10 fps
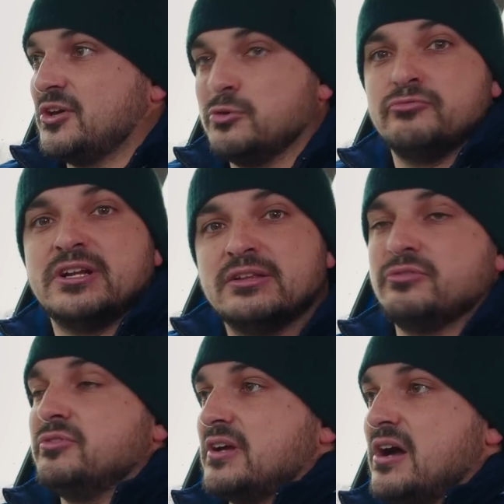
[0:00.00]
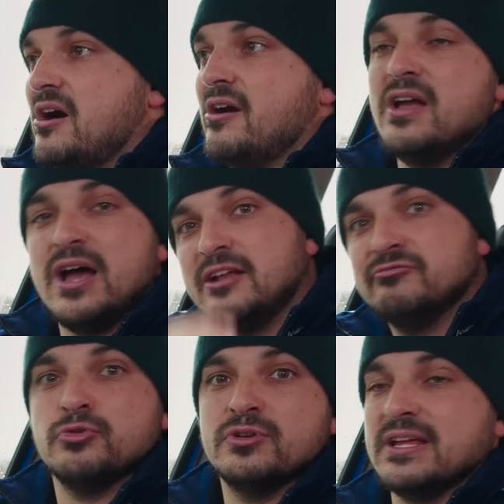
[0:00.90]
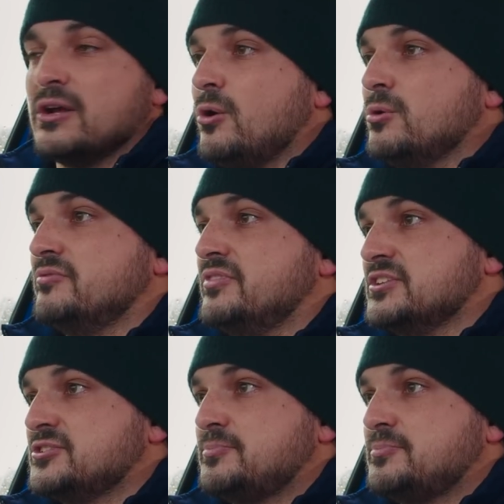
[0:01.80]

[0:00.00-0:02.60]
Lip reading: tunnel running through the car and ruining all of this